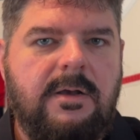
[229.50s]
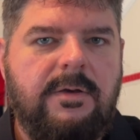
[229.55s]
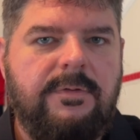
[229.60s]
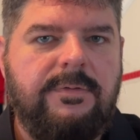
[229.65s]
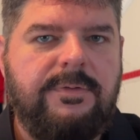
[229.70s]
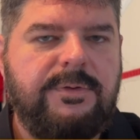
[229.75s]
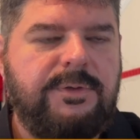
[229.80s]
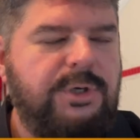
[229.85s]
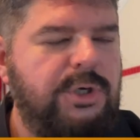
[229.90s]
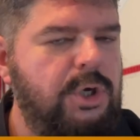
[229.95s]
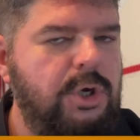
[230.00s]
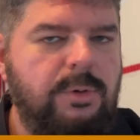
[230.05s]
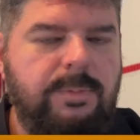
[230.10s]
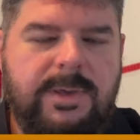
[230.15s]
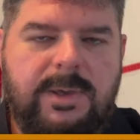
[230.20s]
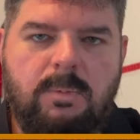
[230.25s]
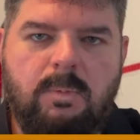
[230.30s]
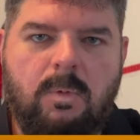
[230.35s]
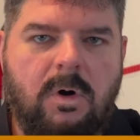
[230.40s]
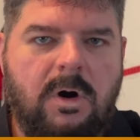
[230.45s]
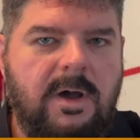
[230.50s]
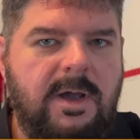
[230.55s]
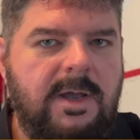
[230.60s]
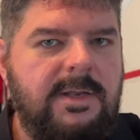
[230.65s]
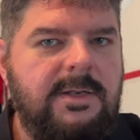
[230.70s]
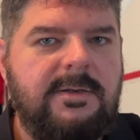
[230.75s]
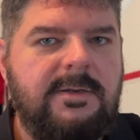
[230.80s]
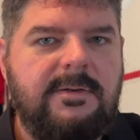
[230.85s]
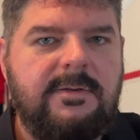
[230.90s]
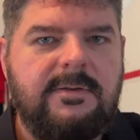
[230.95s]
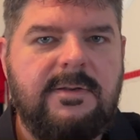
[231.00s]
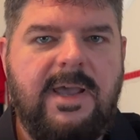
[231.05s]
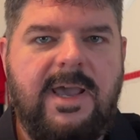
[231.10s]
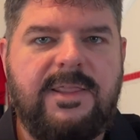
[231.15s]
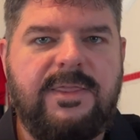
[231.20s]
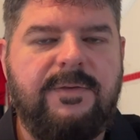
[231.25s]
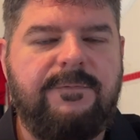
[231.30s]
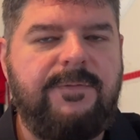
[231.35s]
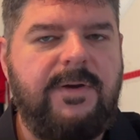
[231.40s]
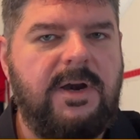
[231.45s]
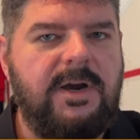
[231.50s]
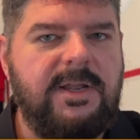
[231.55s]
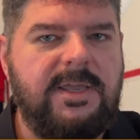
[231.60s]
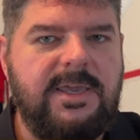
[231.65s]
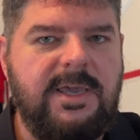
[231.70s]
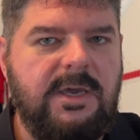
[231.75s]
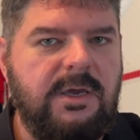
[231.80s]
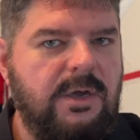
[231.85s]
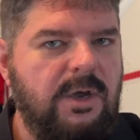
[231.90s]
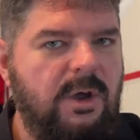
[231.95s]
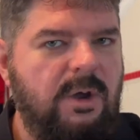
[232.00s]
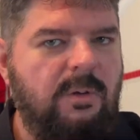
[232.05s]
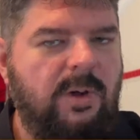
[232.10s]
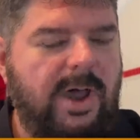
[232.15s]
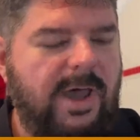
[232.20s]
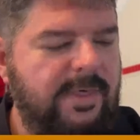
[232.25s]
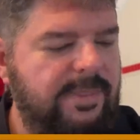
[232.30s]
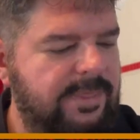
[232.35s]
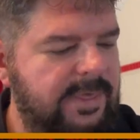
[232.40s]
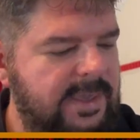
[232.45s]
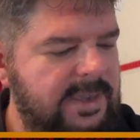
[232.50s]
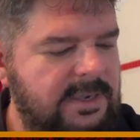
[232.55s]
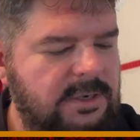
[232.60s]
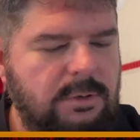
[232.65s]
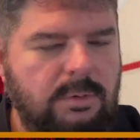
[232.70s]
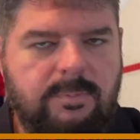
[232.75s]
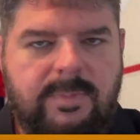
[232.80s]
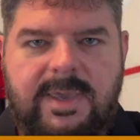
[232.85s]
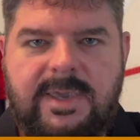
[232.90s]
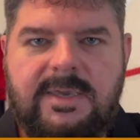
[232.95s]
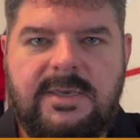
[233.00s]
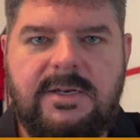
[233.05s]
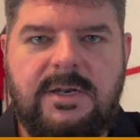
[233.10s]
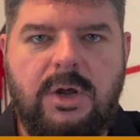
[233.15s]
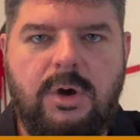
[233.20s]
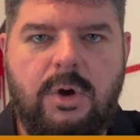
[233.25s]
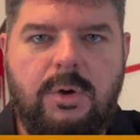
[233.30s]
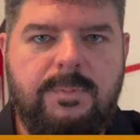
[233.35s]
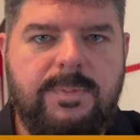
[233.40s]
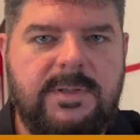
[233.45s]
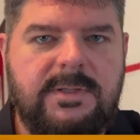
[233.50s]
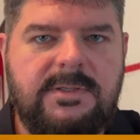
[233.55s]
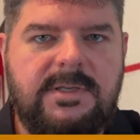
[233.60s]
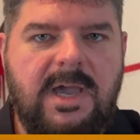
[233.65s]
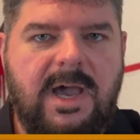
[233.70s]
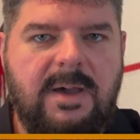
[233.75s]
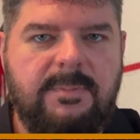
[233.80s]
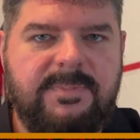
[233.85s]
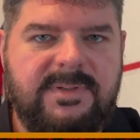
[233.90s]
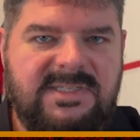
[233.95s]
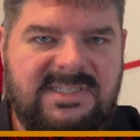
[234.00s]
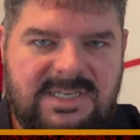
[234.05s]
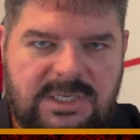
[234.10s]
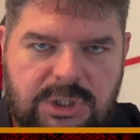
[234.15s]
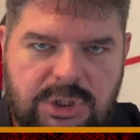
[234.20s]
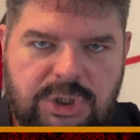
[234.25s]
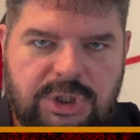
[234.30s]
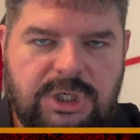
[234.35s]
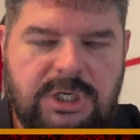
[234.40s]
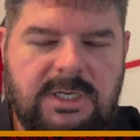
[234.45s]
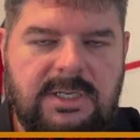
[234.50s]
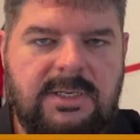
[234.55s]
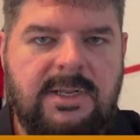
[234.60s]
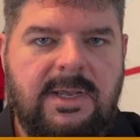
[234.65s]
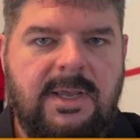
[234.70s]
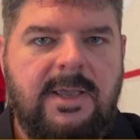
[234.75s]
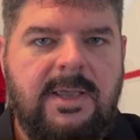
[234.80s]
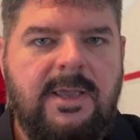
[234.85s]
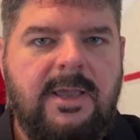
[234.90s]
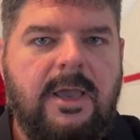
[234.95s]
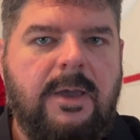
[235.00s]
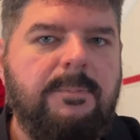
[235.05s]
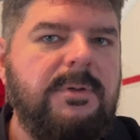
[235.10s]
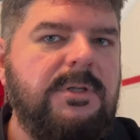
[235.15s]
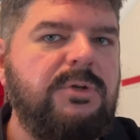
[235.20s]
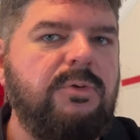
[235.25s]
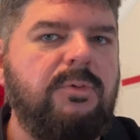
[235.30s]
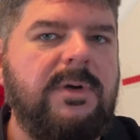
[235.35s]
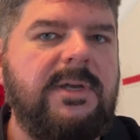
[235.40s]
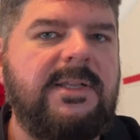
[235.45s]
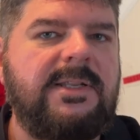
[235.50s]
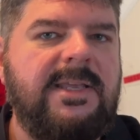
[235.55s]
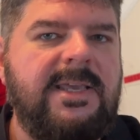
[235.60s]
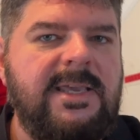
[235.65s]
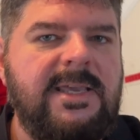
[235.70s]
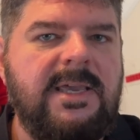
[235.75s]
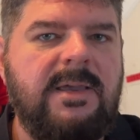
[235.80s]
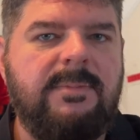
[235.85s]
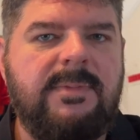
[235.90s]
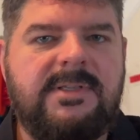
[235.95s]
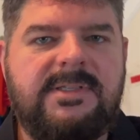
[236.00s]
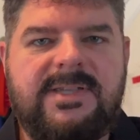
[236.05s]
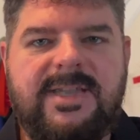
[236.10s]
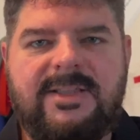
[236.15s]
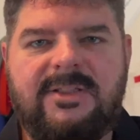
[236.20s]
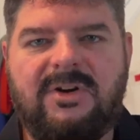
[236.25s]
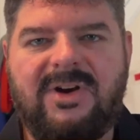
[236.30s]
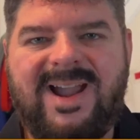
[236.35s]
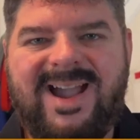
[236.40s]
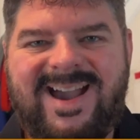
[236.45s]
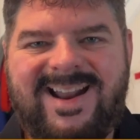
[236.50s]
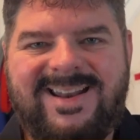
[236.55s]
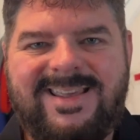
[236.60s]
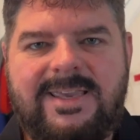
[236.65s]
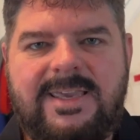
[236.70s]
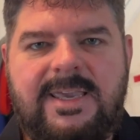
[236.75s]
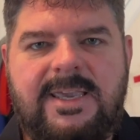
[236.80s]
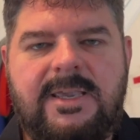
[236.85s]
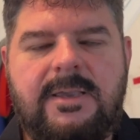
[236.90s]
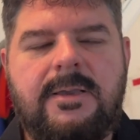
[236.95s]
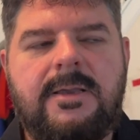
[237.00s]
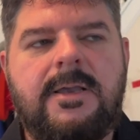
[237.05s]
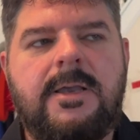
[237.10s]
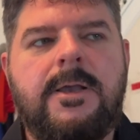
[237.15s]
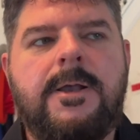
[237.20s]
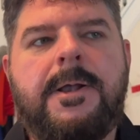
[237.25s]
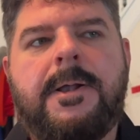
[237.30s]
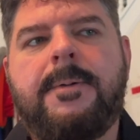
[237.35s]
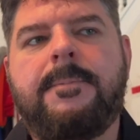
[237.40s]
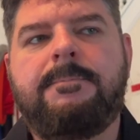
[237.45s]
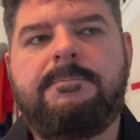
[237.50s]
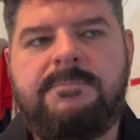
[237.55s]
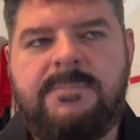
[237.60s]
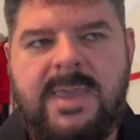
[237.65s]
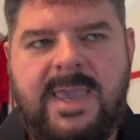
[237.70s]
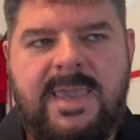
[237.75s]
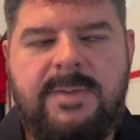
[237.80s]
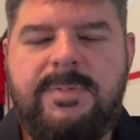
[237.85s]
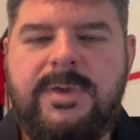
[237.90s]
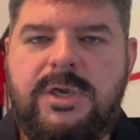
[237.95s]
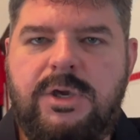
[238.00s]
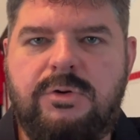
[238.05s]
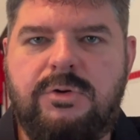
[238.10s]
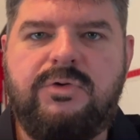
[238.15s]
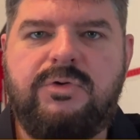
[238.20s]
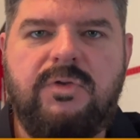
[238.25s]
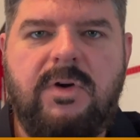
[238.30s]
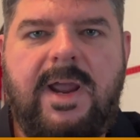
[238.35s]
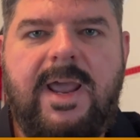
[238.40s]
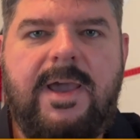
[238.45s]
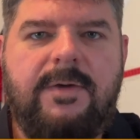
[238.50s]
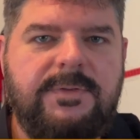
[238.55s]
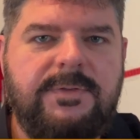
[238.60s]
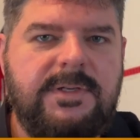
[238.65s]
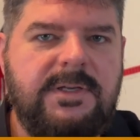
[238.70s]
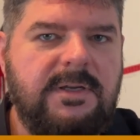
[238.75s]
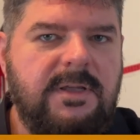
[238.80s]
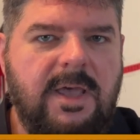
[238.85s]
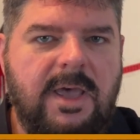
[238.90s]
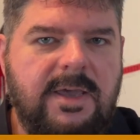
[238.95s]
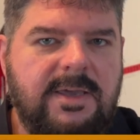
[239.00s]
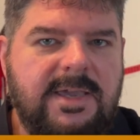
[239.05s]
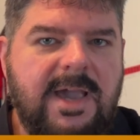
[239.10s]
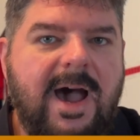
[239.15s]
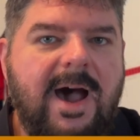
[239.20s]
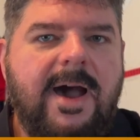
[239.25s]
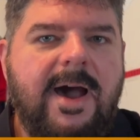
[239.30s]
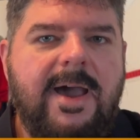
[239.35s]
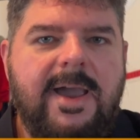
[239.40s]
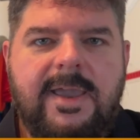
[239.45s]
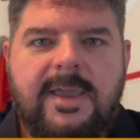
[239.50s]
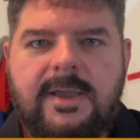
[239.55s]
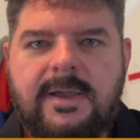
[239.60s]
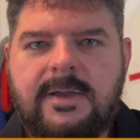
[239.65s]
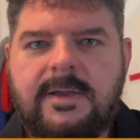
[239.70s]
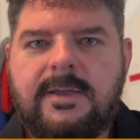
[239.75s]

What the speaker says: the QB1 at the very get-go. I think you make it an open competition between him and Taylor Heineke. Maybe you draft a guy